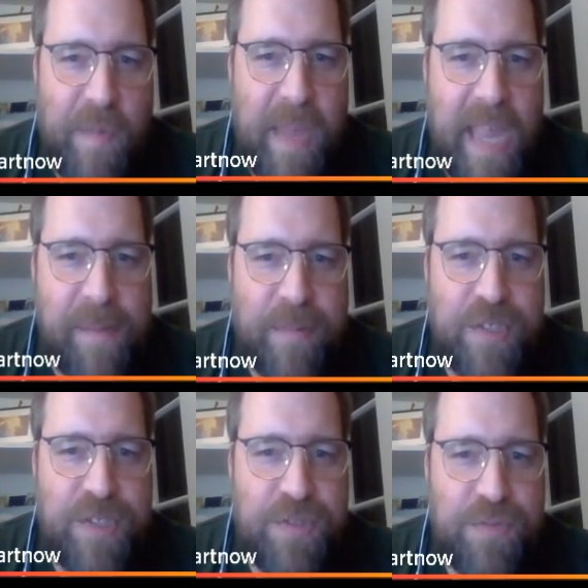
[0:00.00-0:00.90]
being able
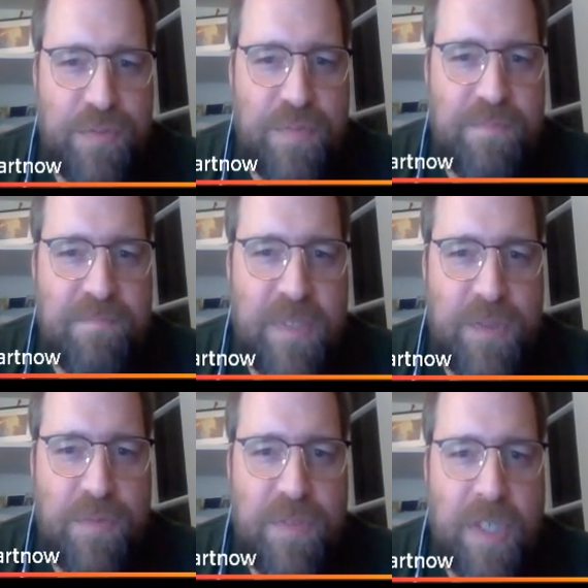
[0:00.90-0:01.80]
to
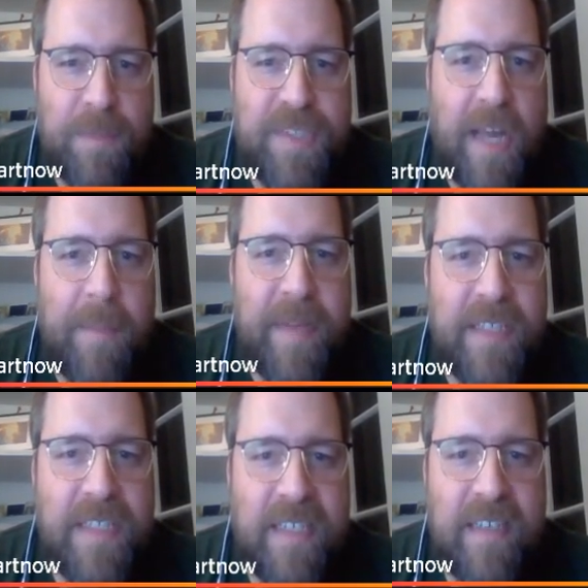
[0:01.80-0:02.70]
jump stop
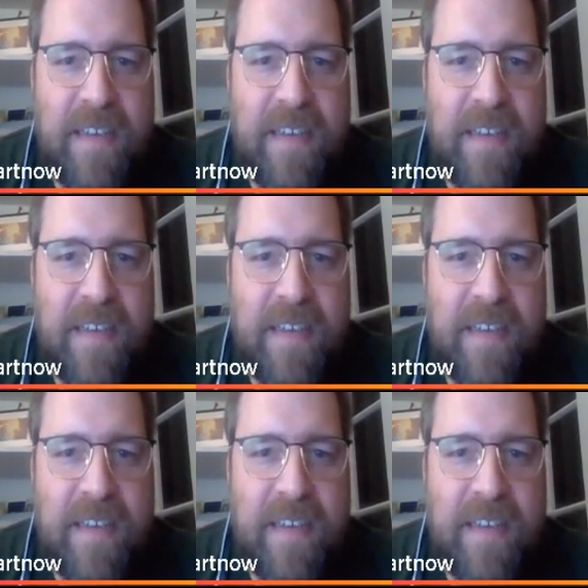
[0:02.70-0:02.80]
into